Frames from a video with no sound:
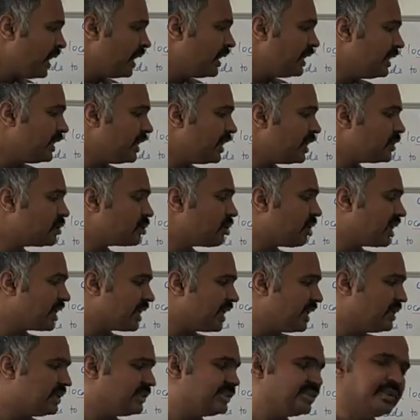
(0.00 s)
Each
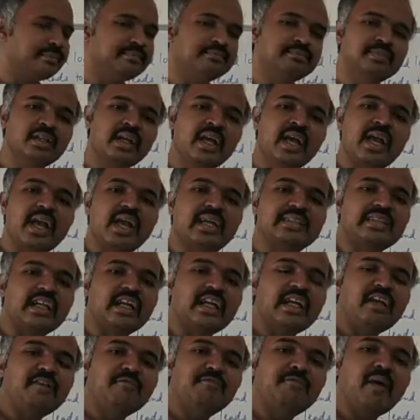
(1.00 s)
organism has a
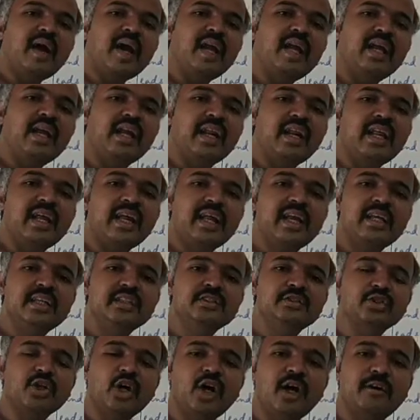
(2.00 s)
defined
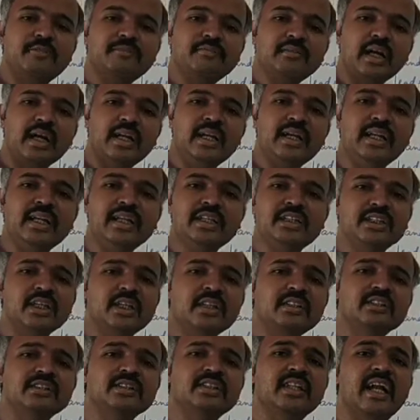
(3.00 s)
range of
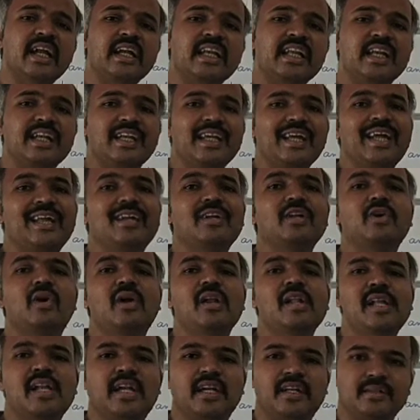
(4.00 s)
conditions that it can
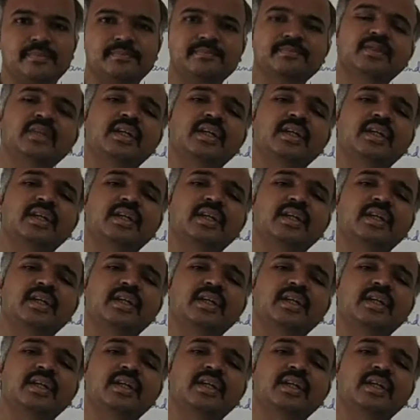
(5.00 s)
tolerate.